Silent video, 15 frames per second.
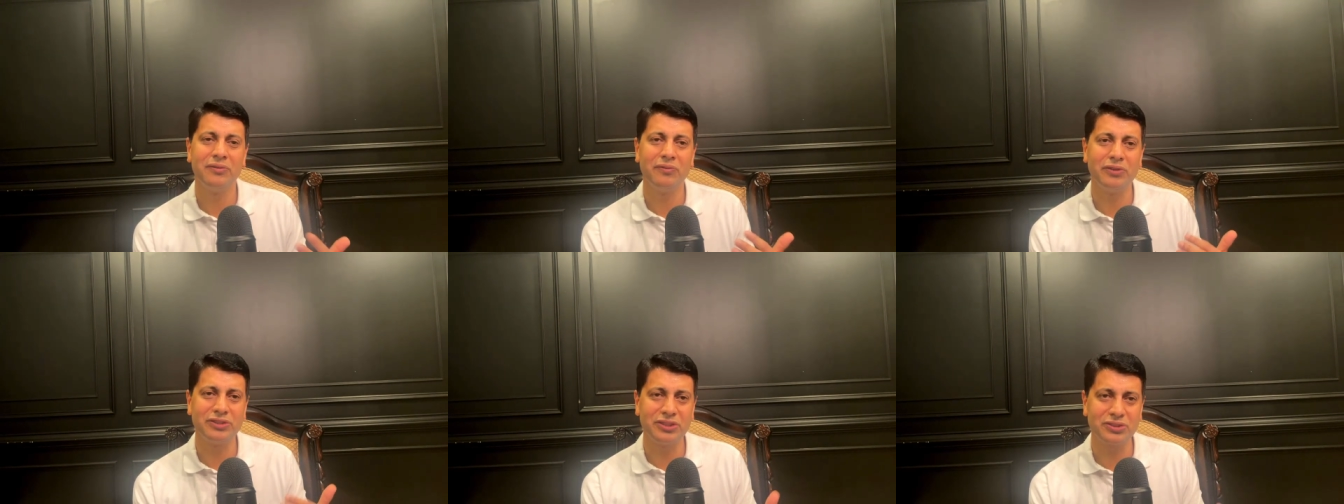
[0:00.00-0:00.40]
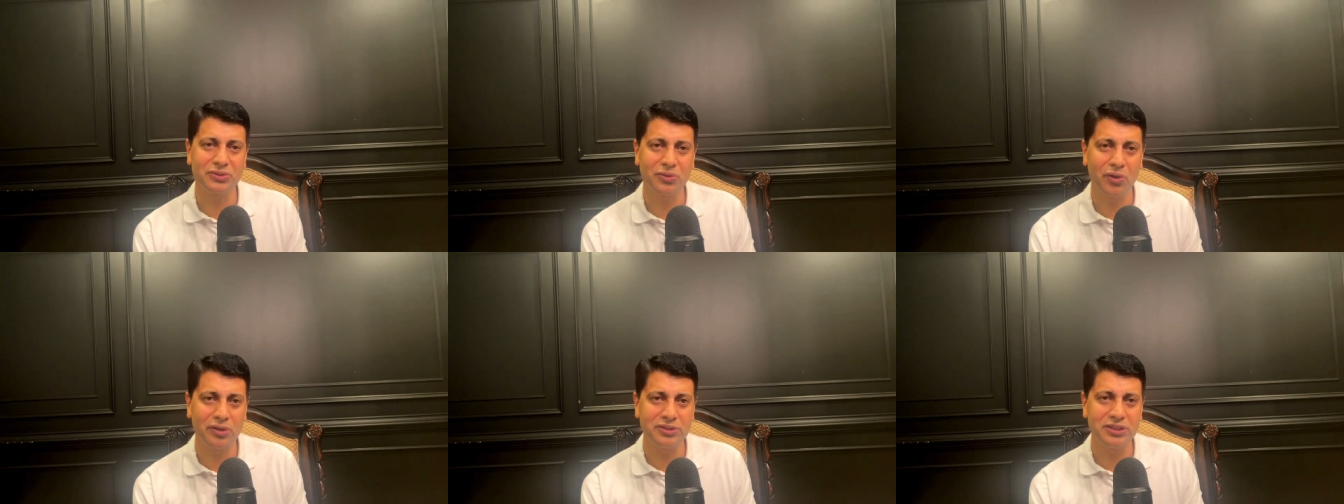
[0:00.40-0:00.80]
which is
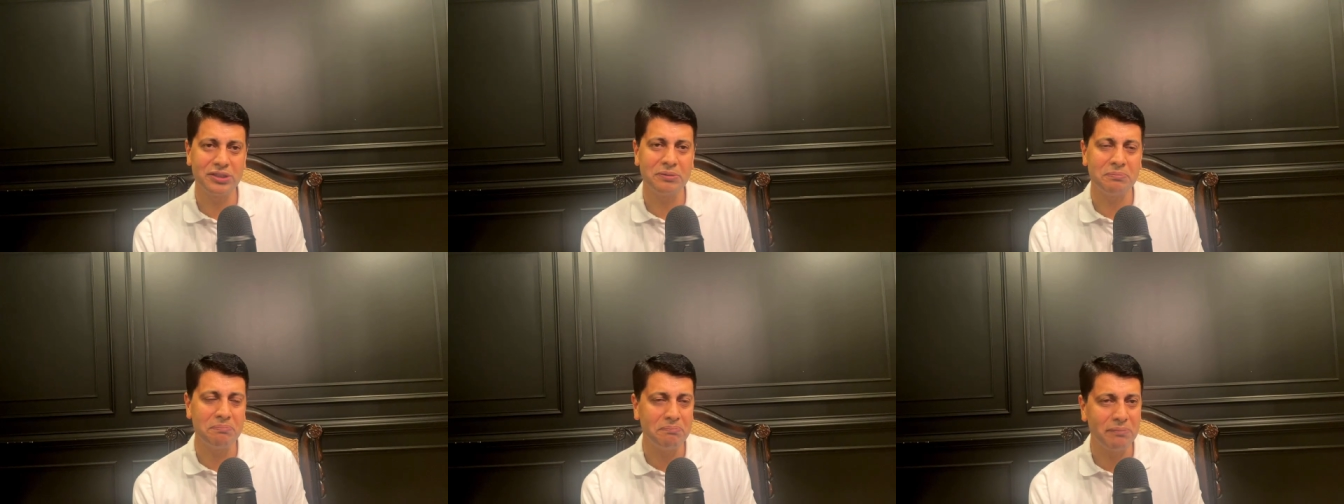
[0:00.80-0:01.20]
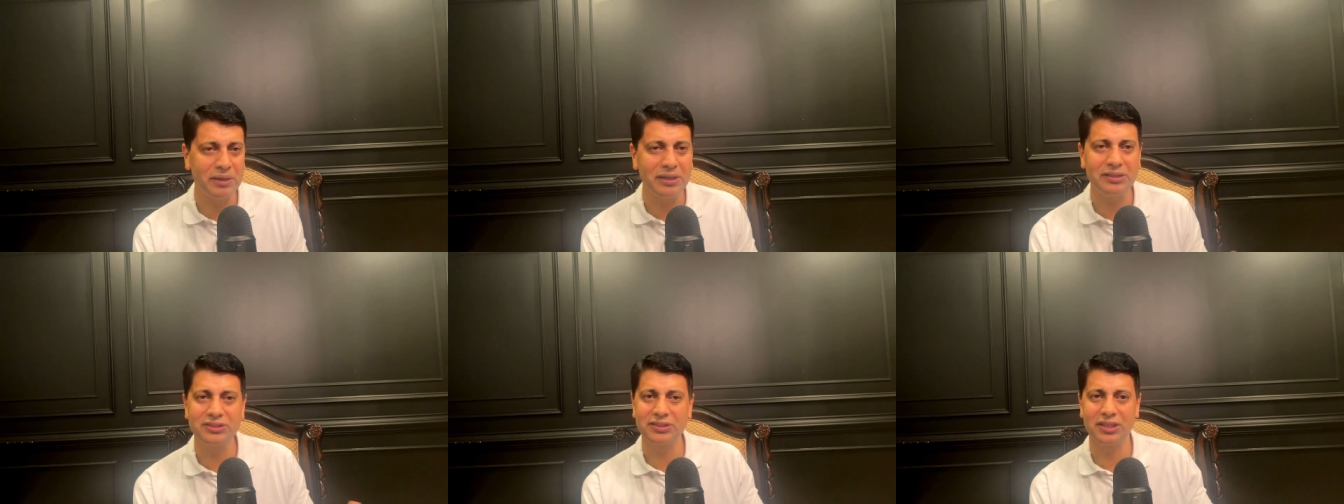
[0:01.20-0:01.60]
causing
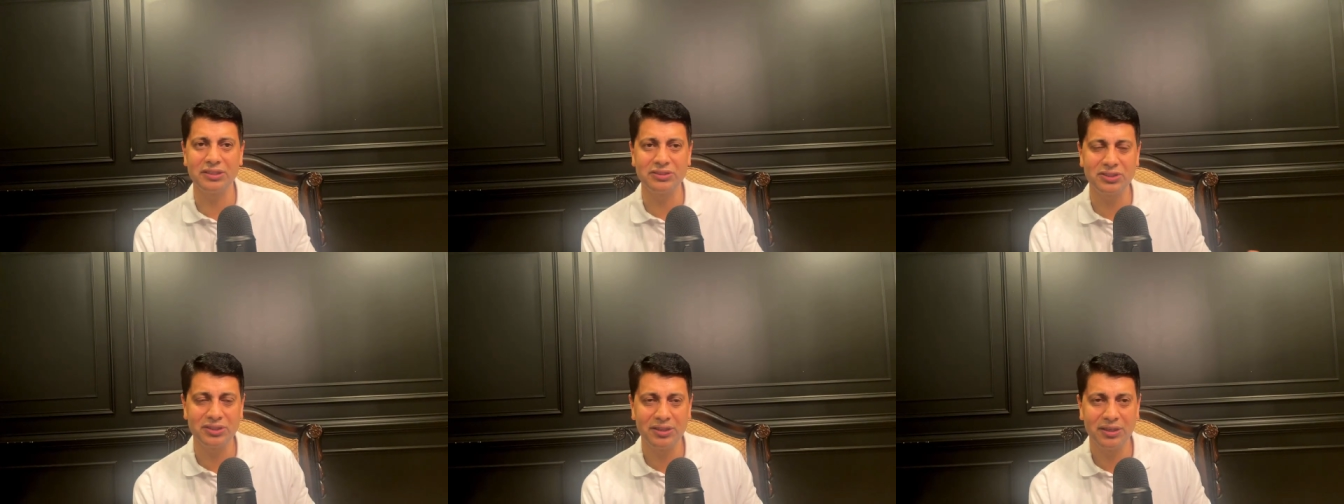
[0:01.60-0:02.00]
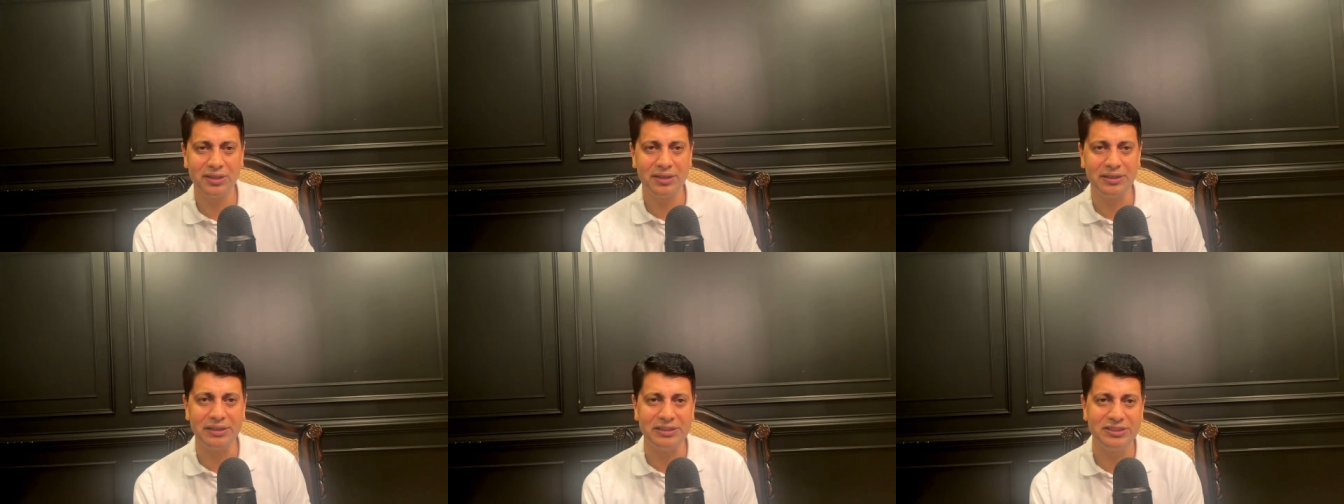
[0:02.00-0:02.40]
many such
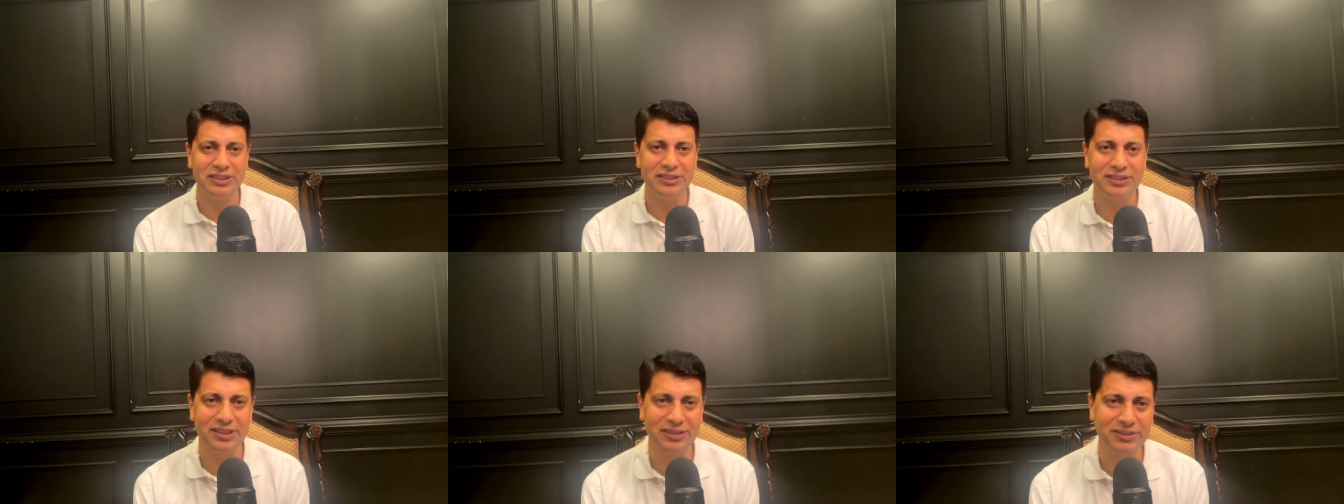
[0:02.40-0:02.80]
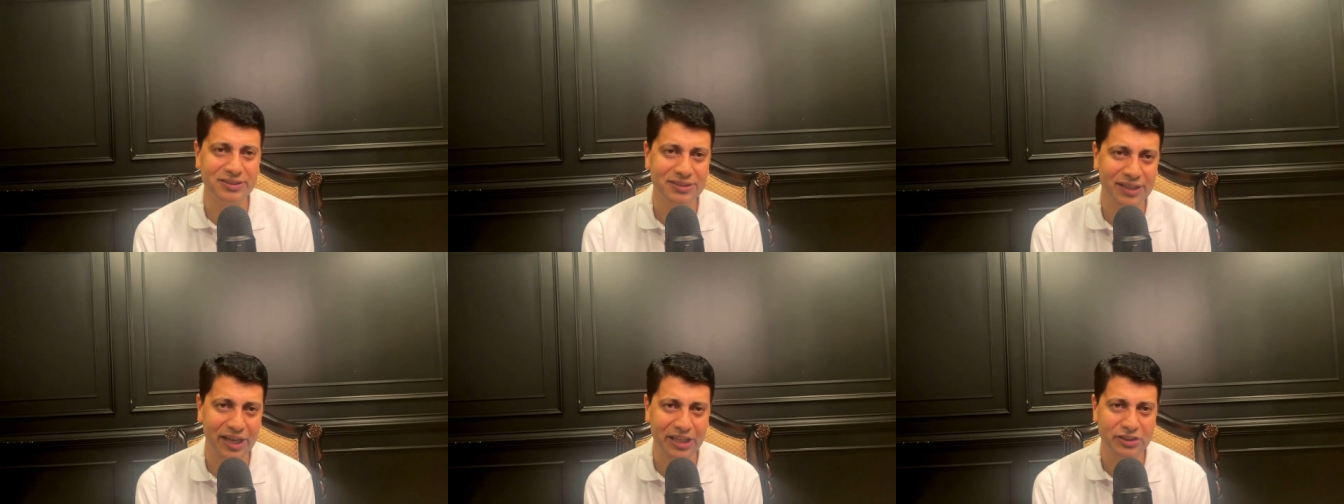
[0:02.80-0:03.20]

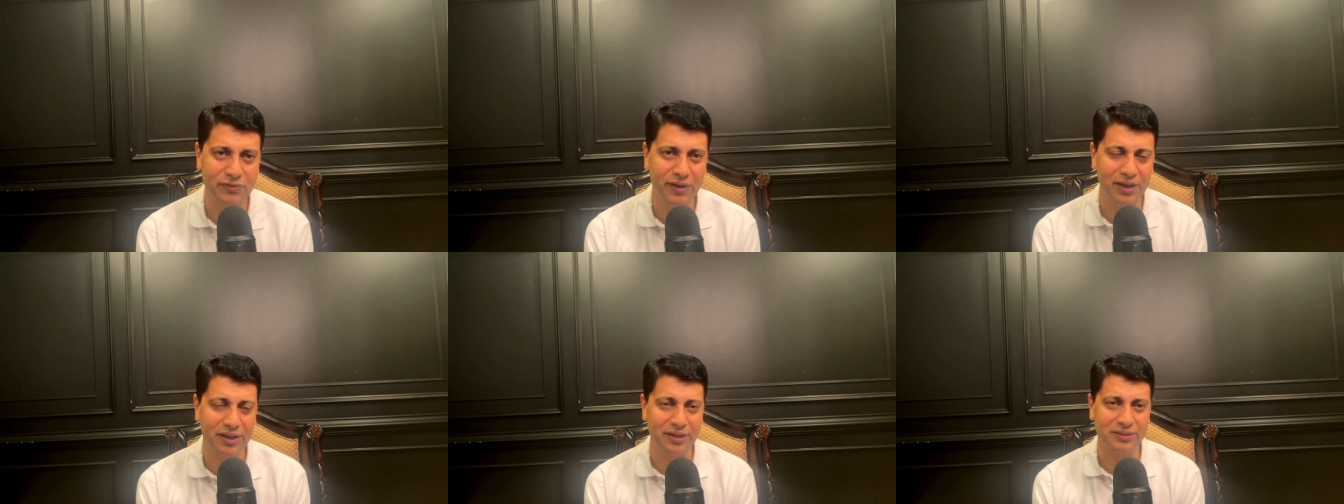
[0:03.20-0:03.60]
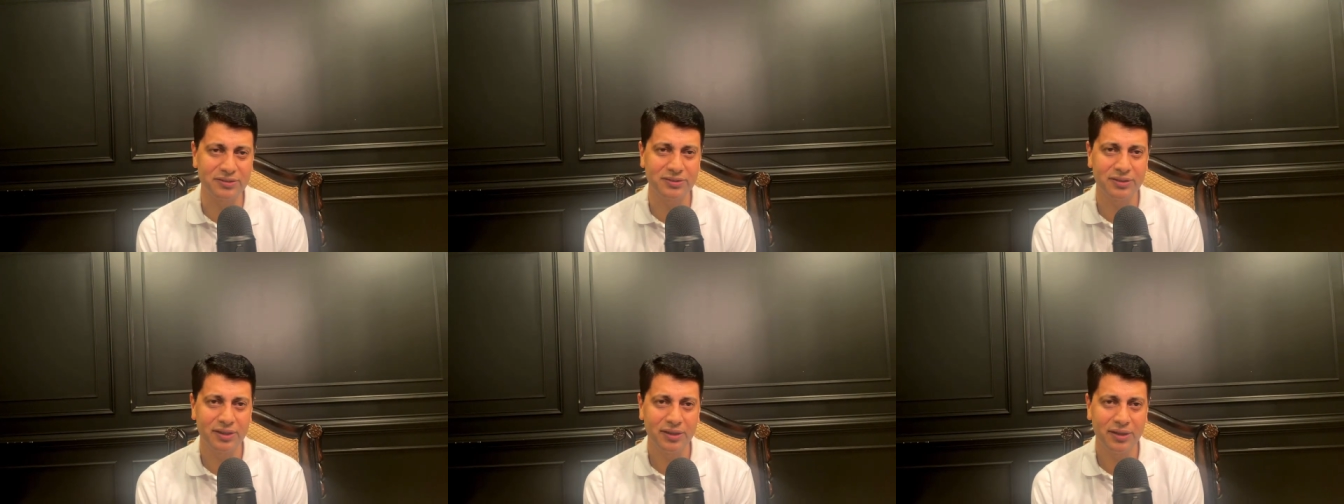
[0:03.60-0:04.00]
diseases as well
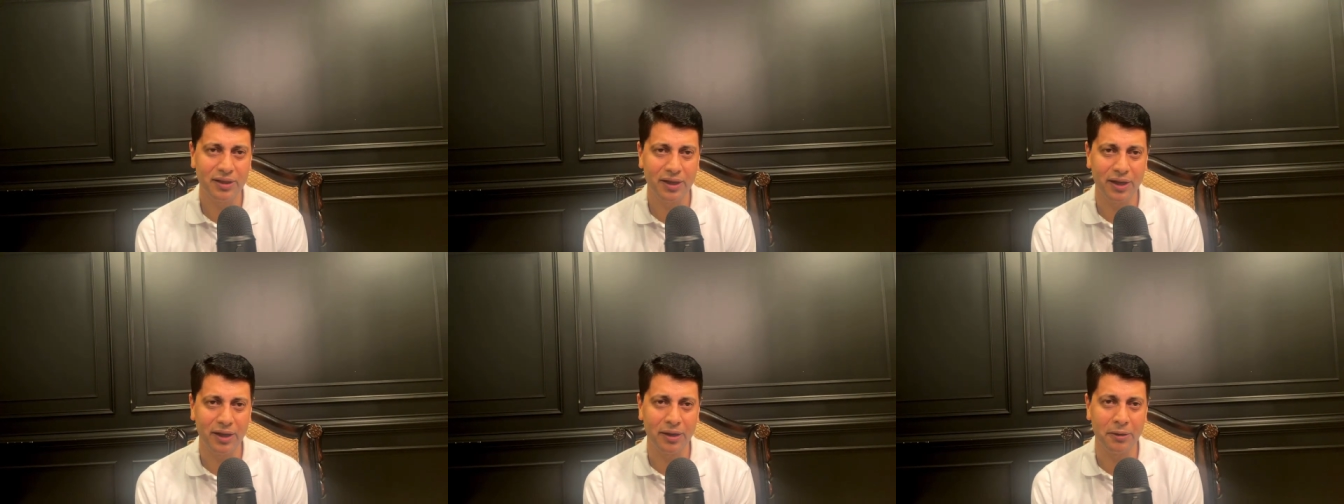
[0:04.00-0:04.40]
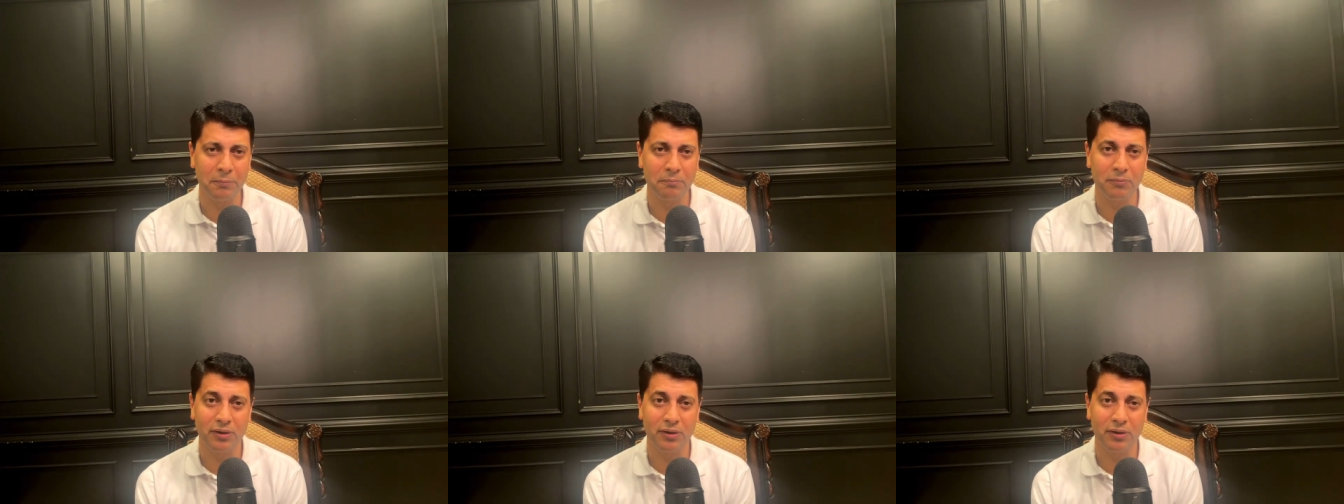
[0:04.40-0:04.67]
as uh,